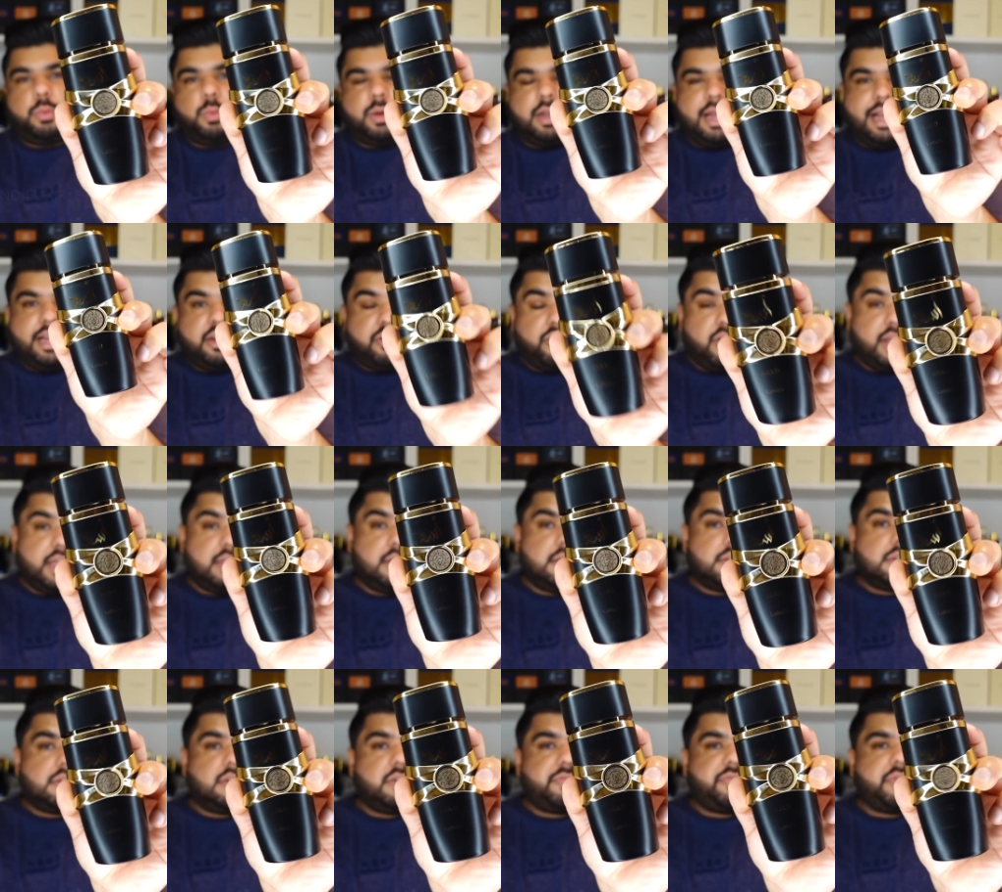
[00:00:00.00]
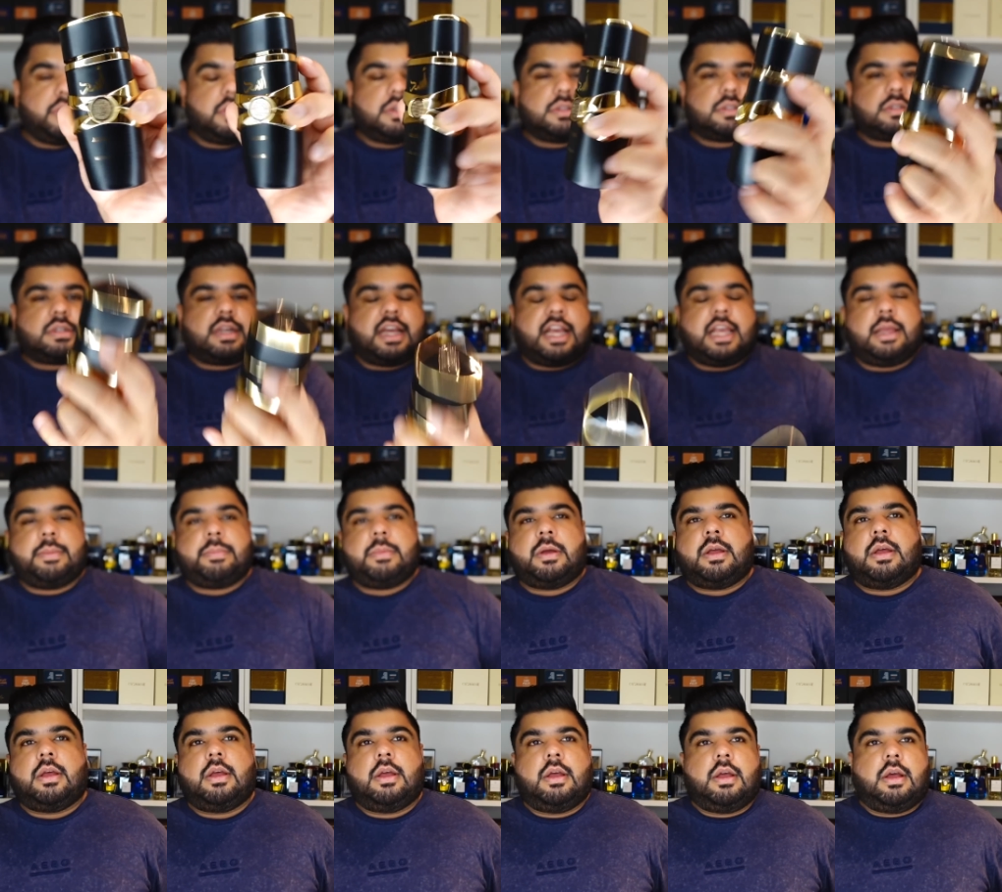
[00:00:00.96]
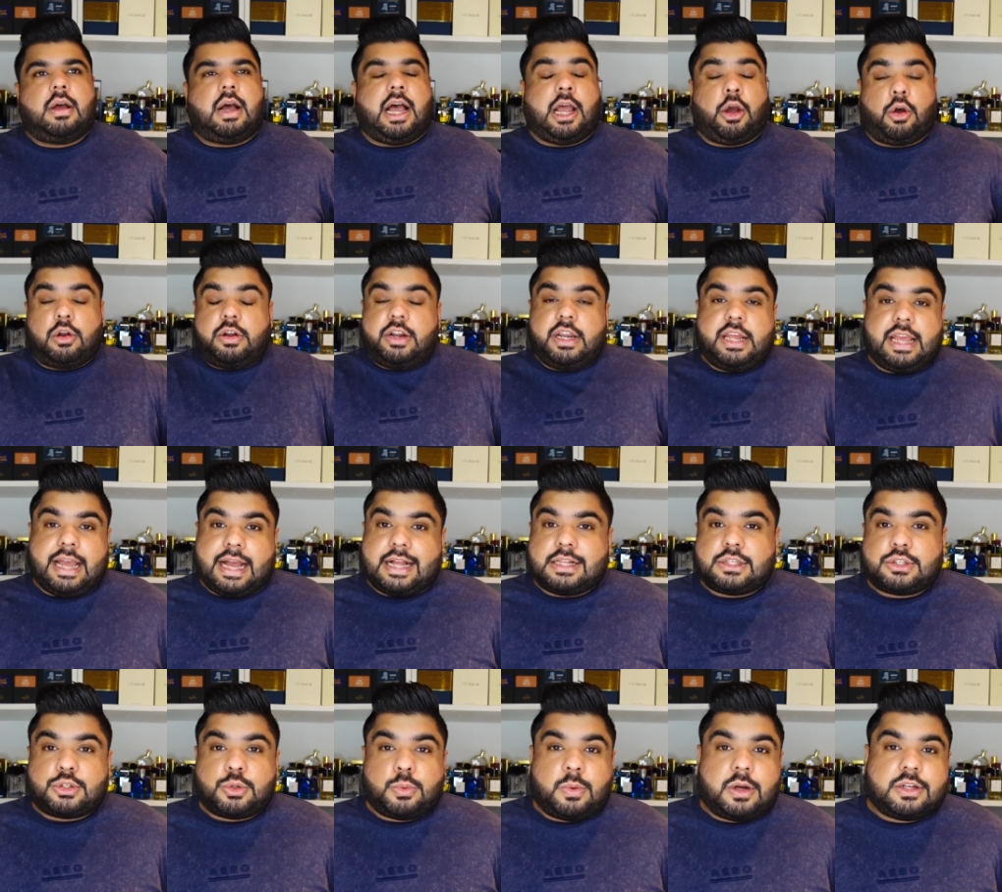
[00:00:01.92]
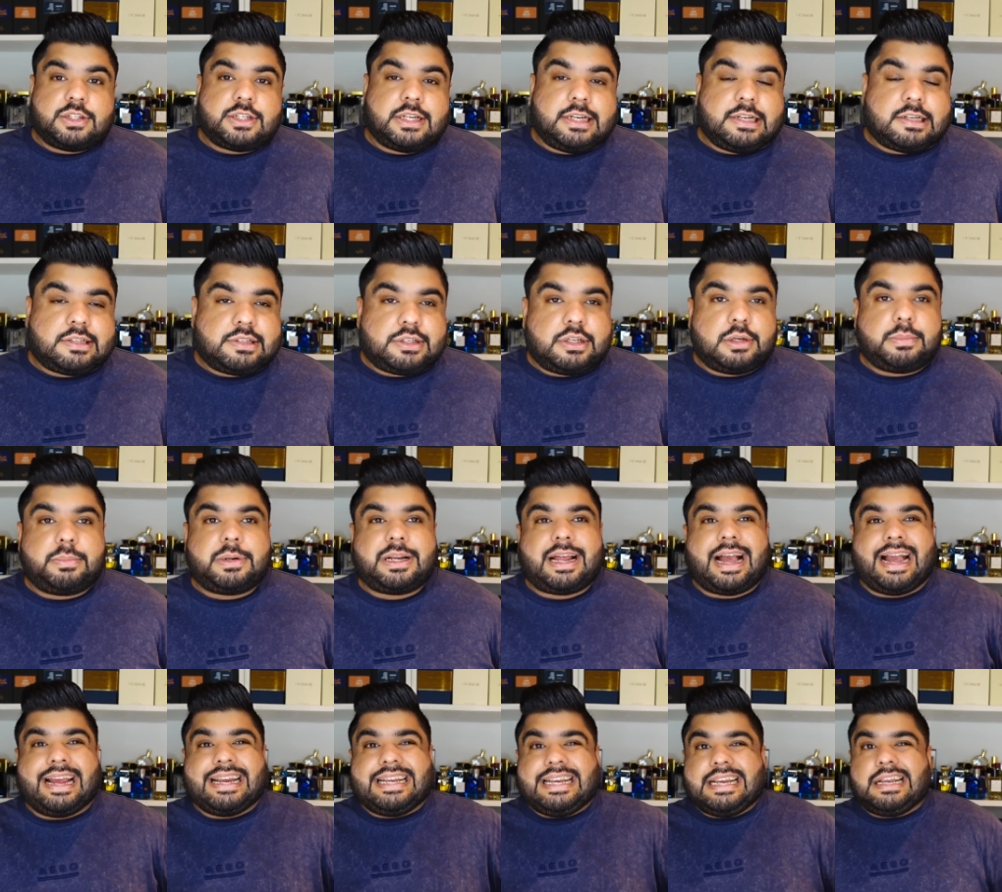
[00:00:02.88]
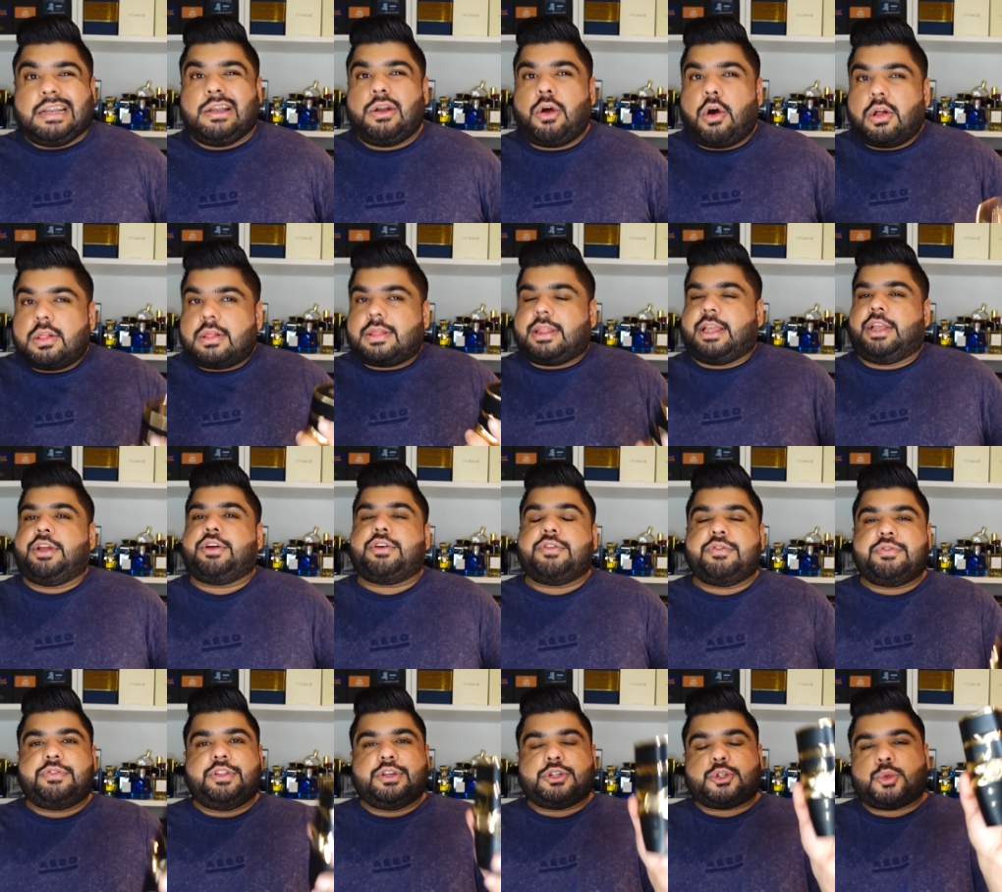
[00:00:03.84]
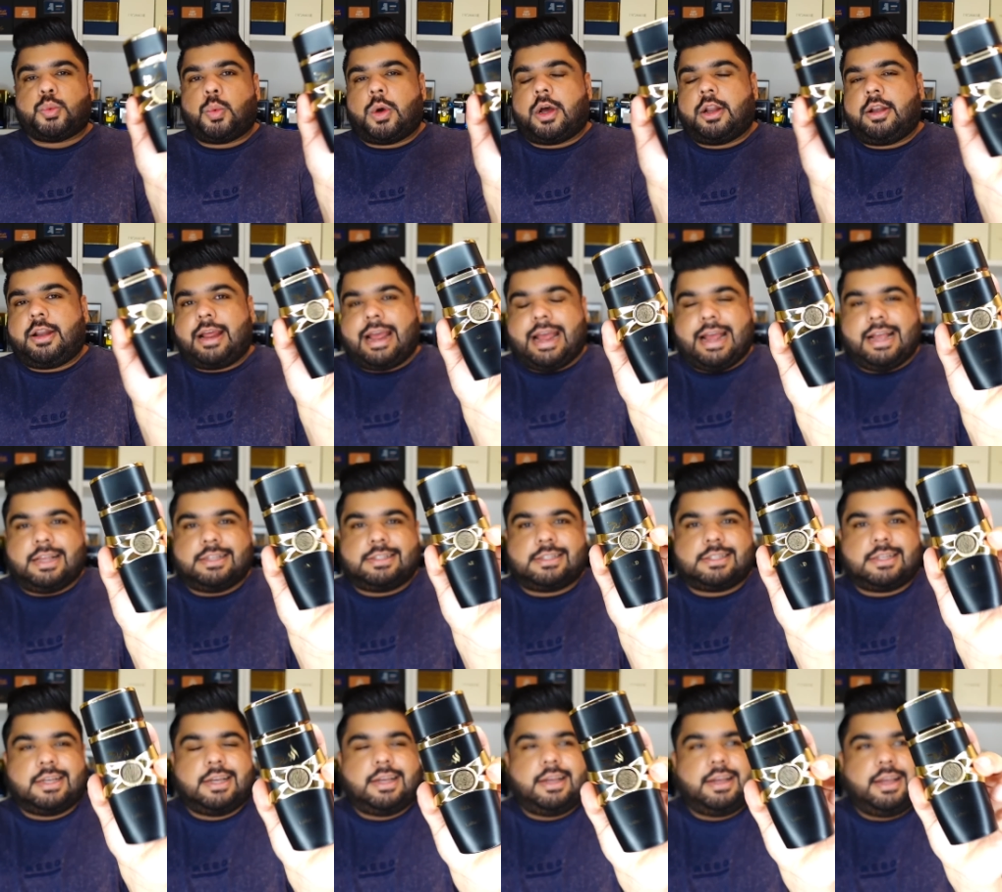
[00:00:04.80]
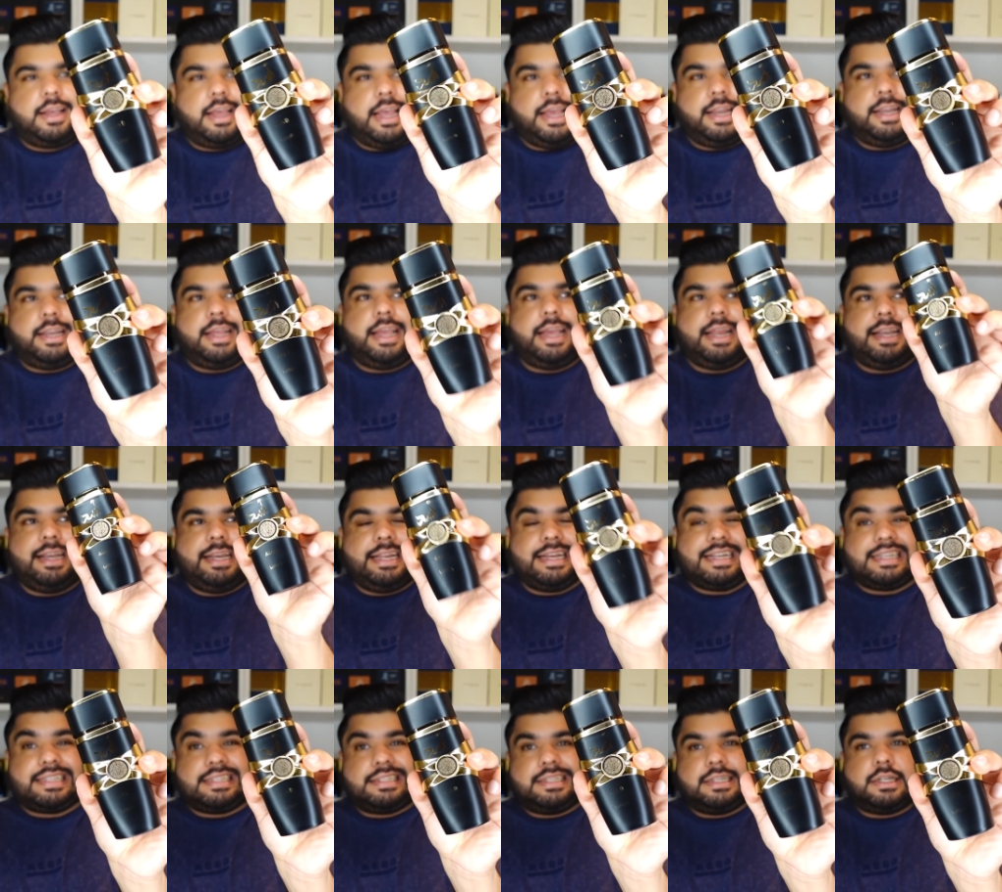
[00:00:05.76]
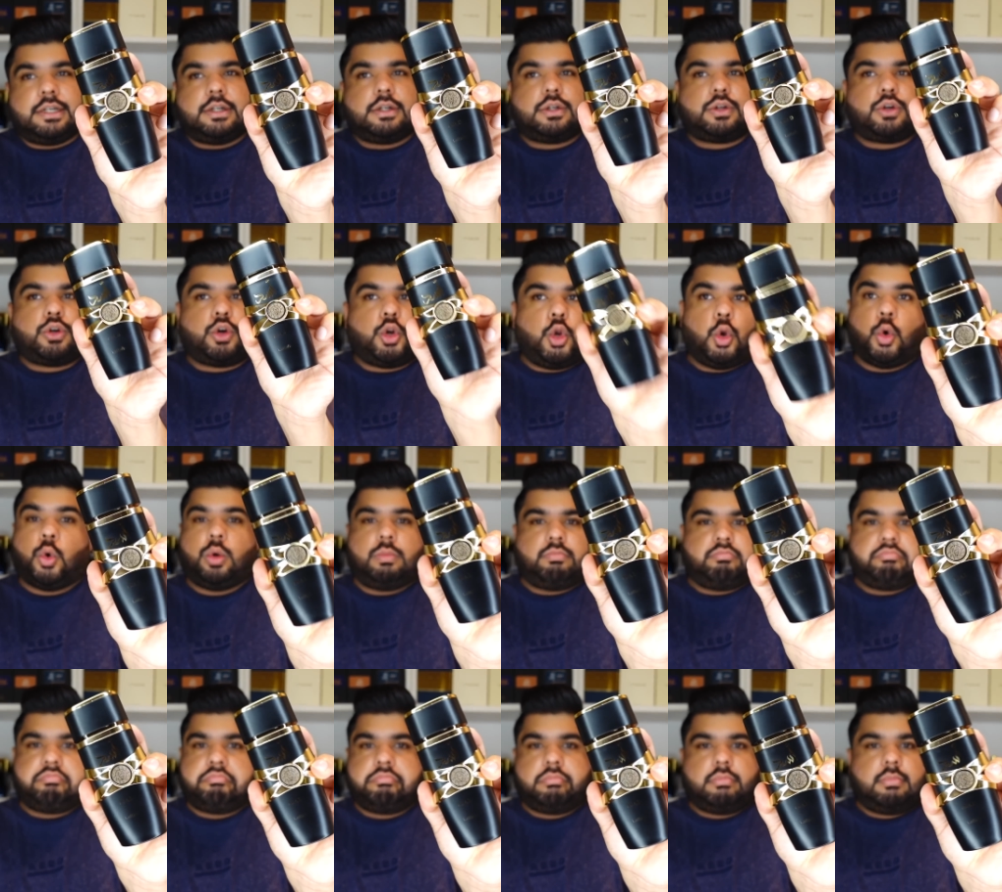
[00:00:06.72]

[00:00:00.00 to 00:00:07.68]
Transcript: When I tried this the first time, I already had Sauvage Elixir, but I did not think of this one as an Elixir clone.